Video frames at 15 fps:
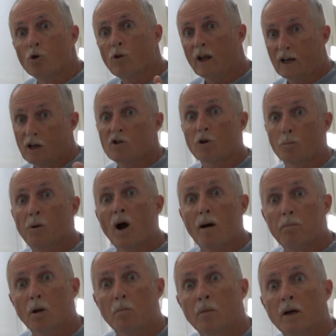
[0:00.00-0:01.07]
do that, that's your
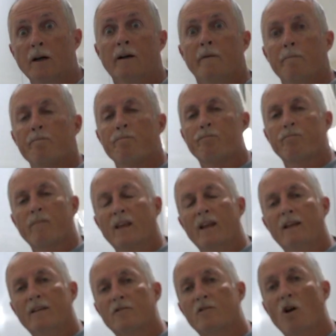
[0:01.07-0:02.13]
problem.
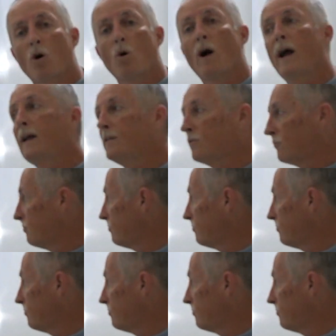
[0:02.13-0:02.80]
So I